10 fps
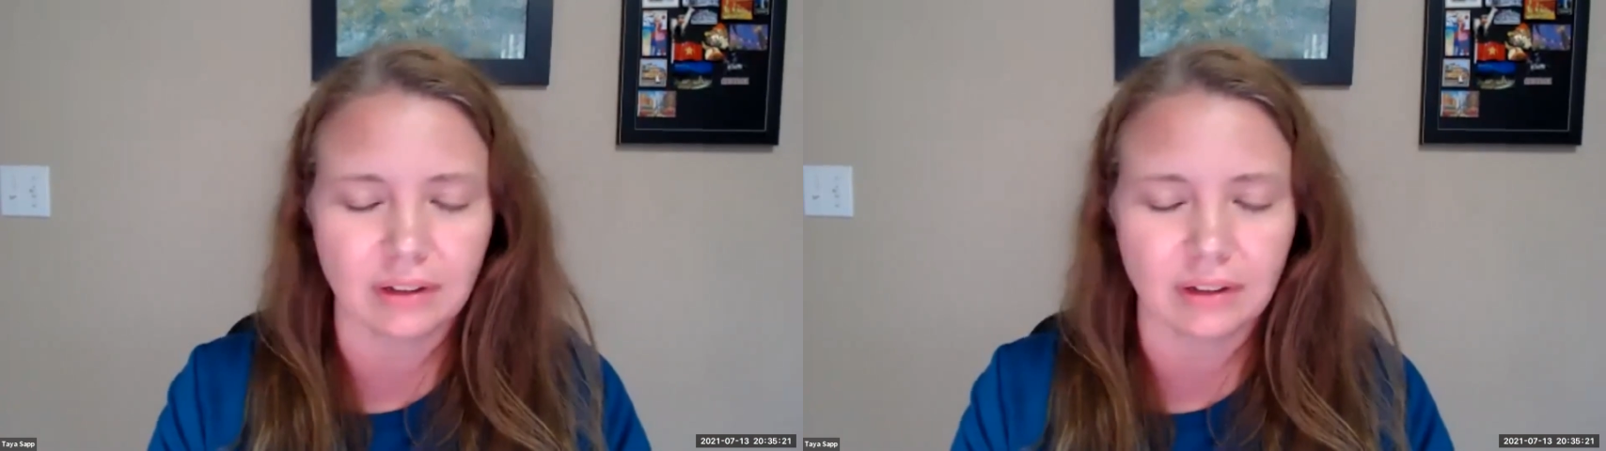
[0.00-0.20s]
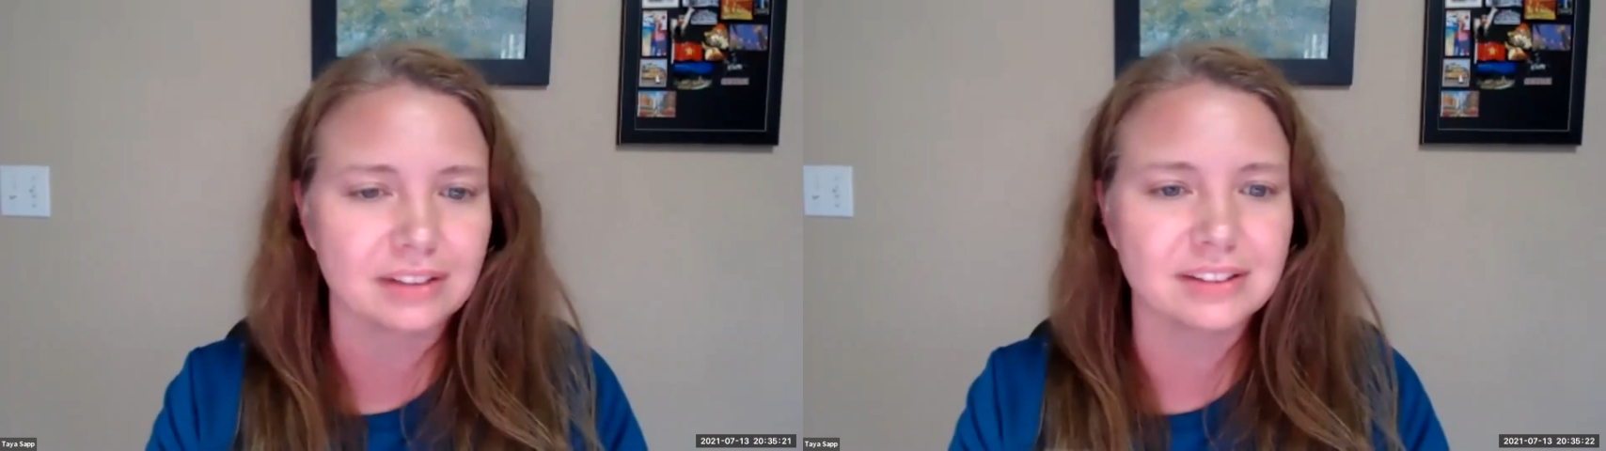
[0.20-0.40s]

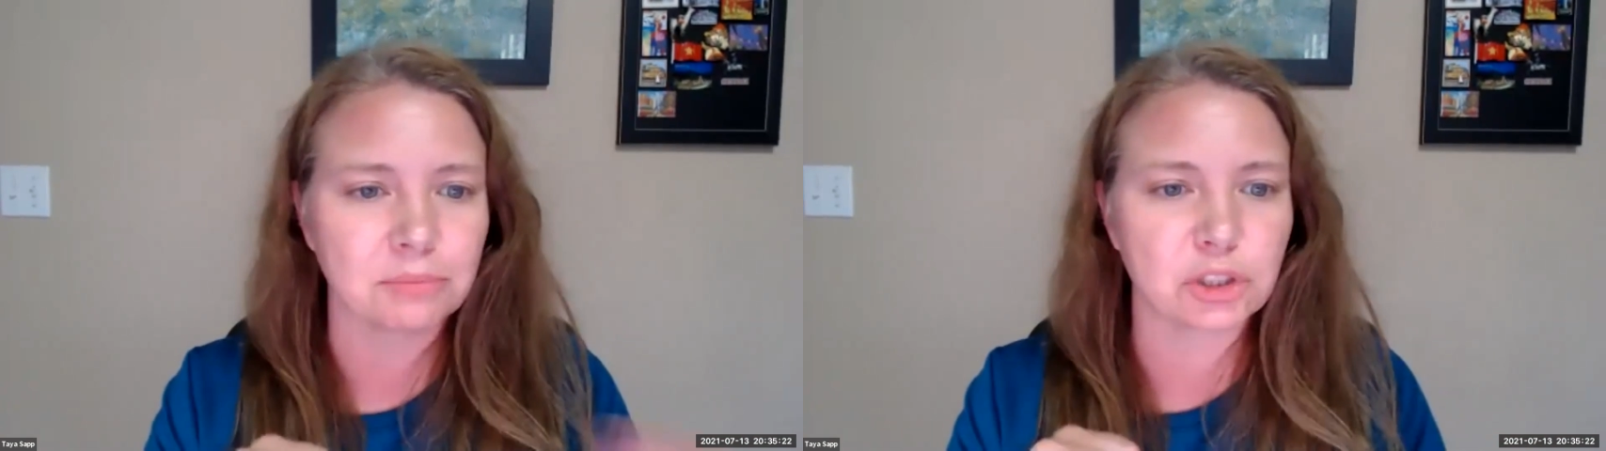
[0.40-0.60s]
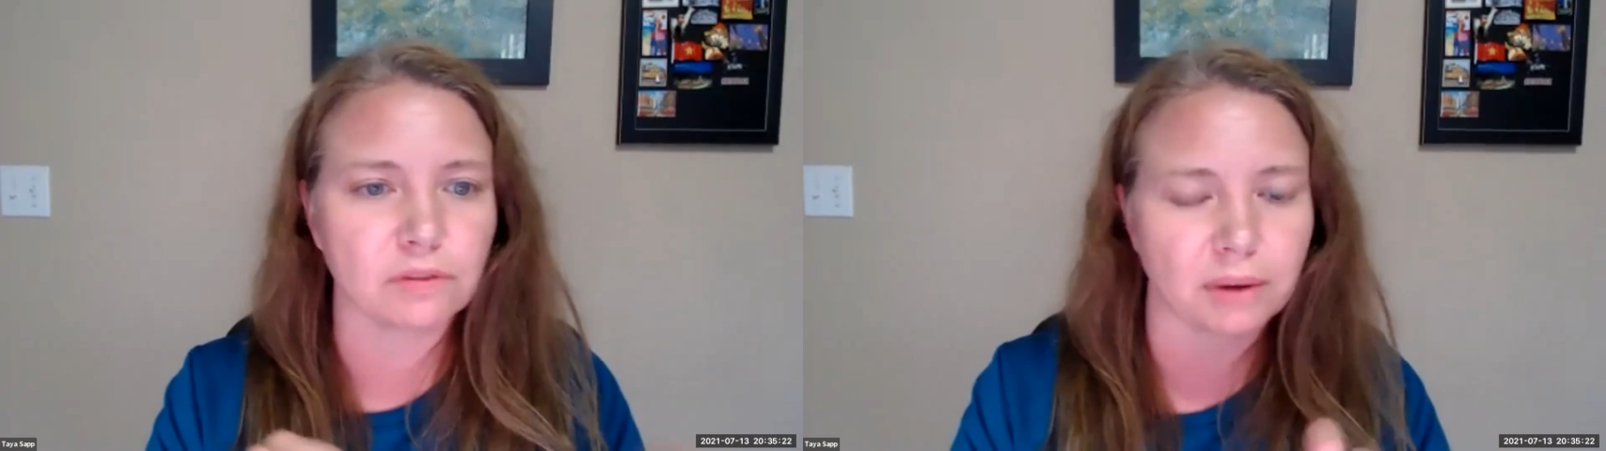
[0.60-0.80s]

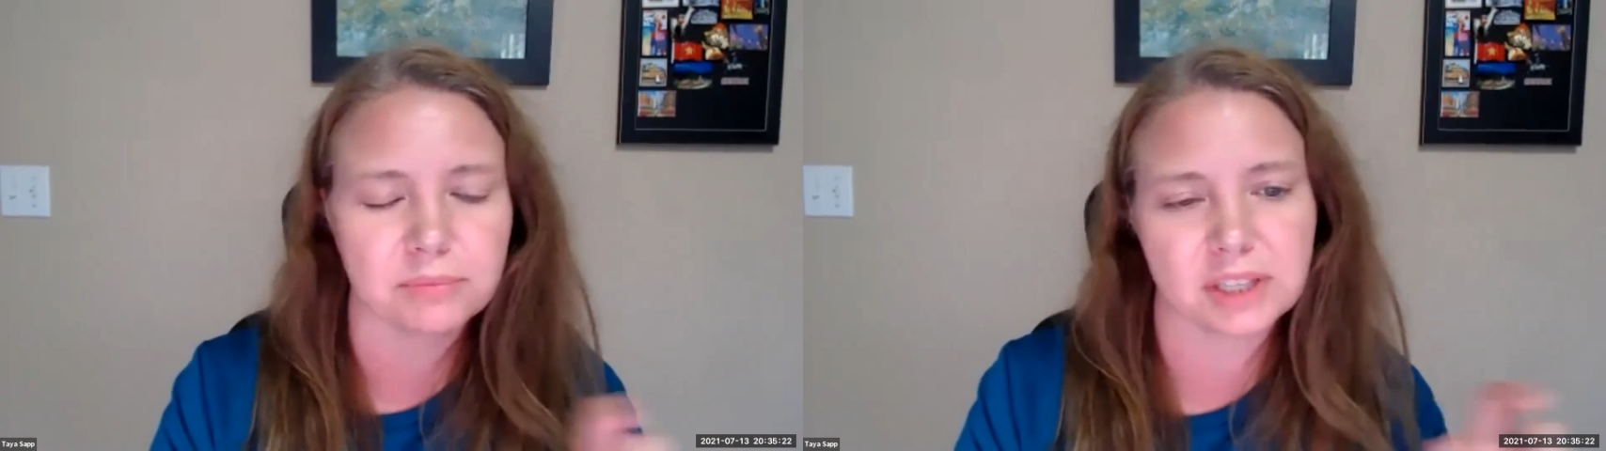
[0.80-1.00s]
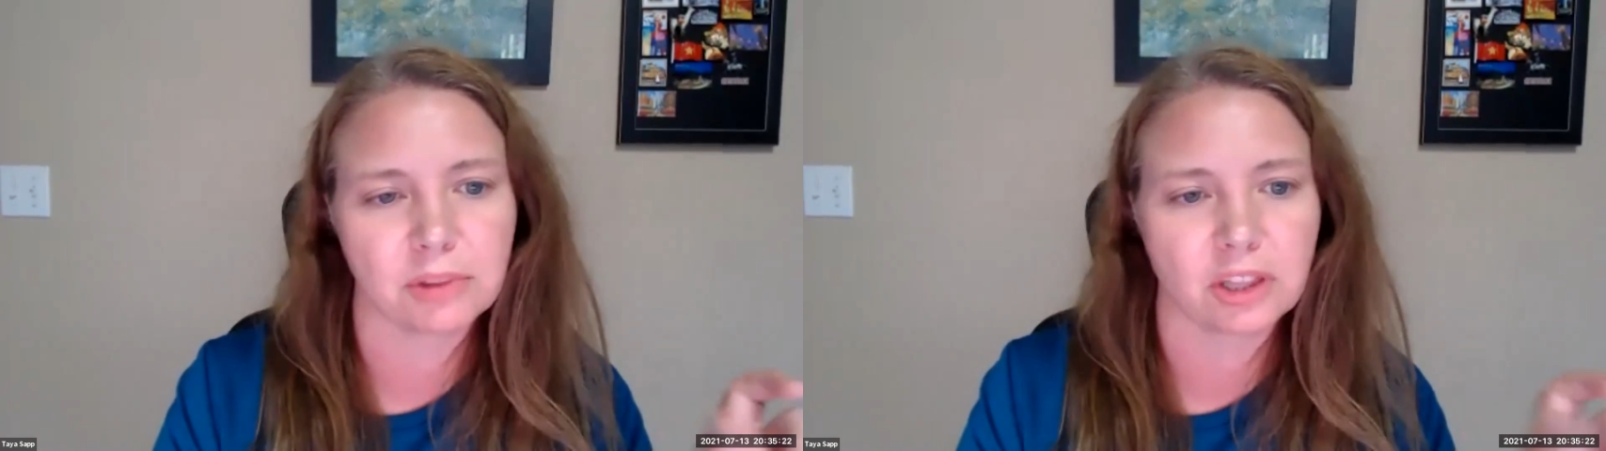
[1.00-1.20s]
exempt you from
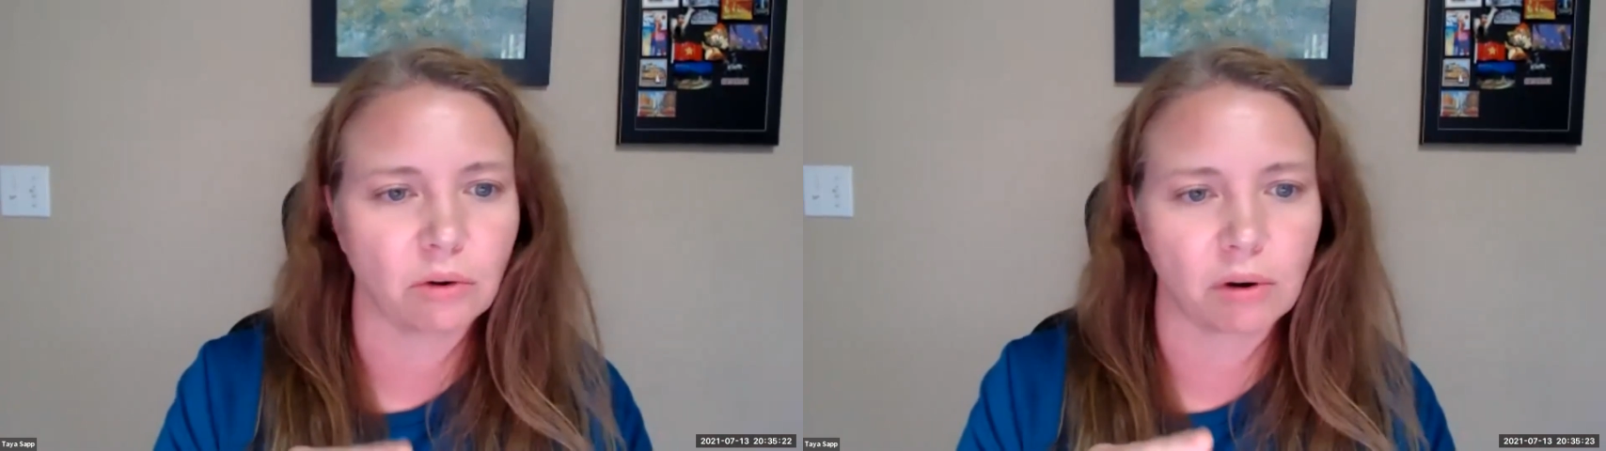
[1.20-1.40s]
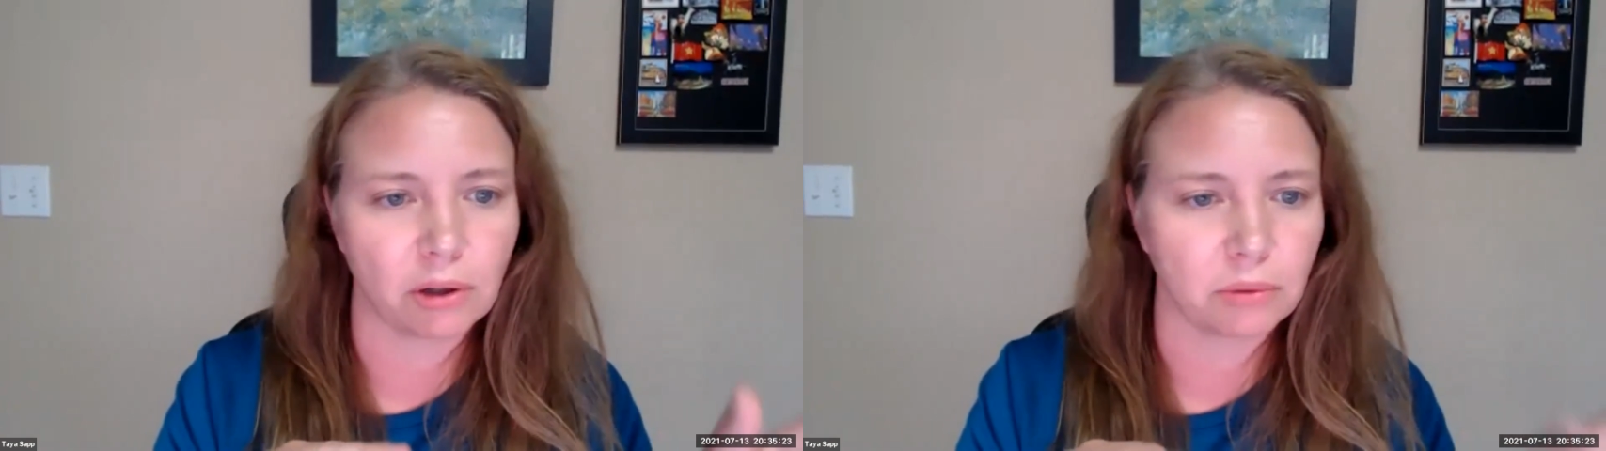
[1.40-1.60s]
some of the
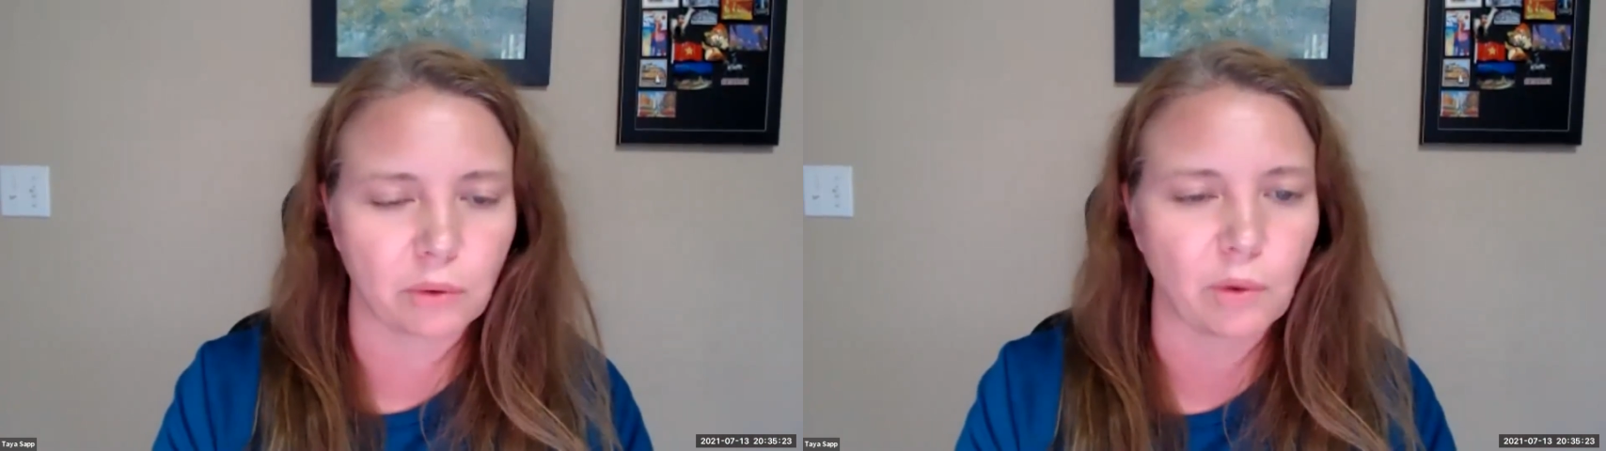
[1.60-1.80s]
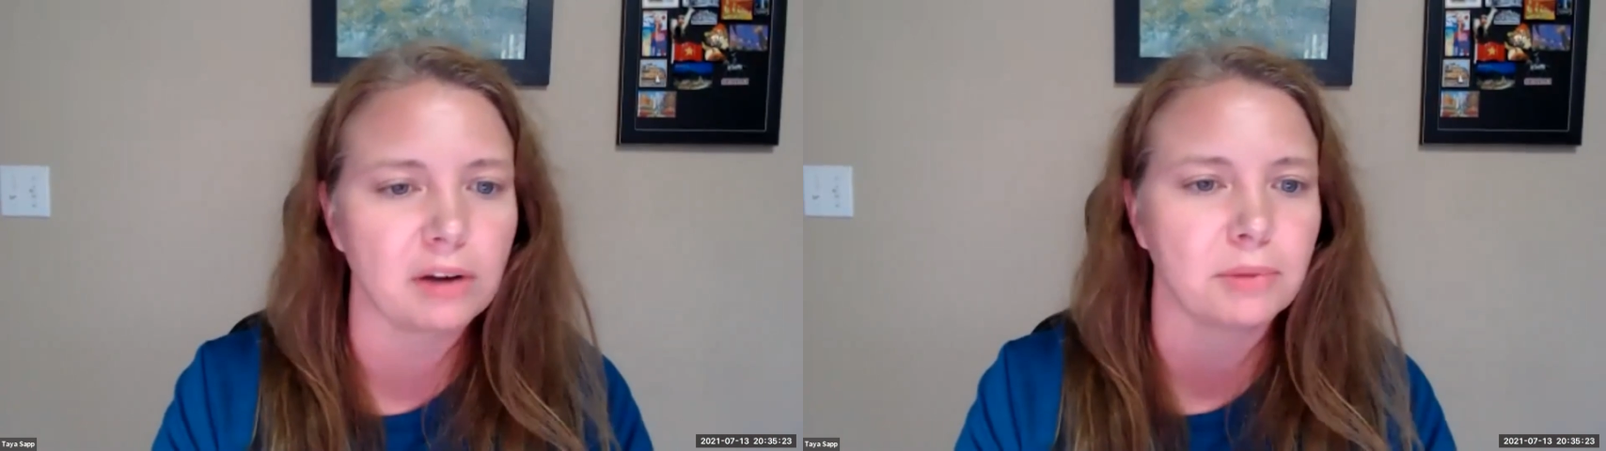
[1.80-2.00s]
normal
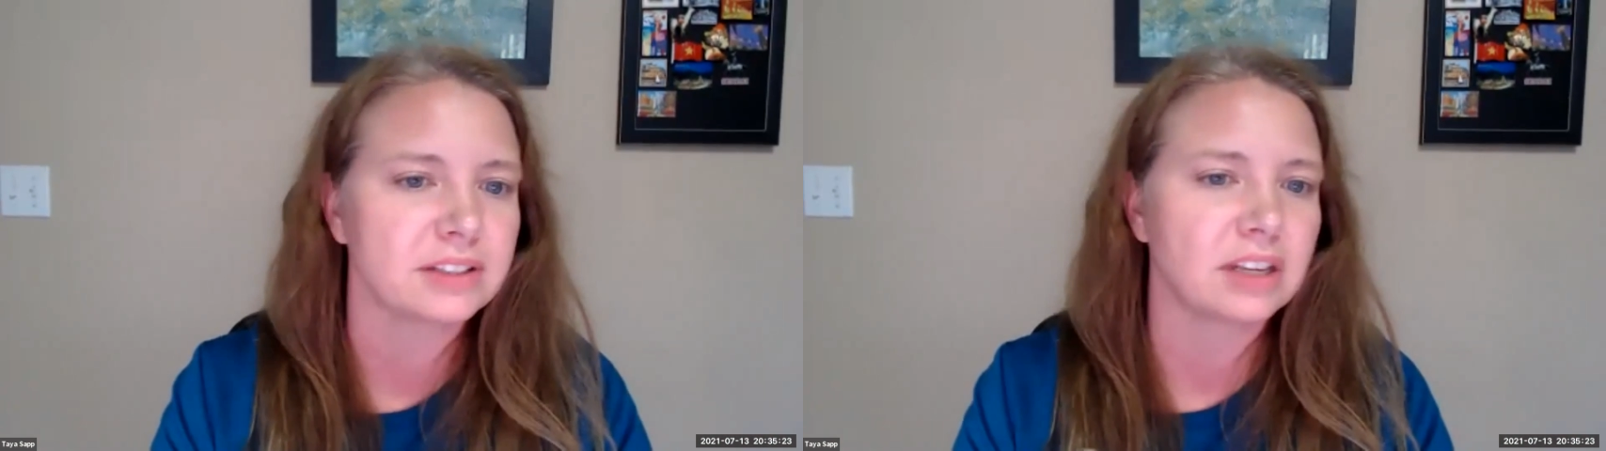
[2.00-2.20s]
requirements.